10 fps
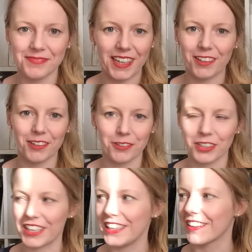I don't know if you
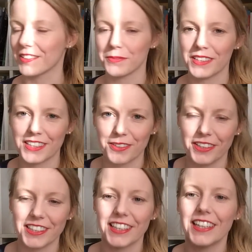can hear this, but it's
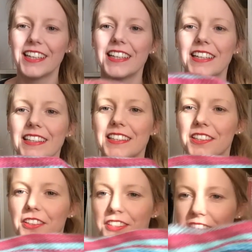crazy. It's
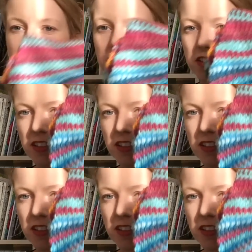the seat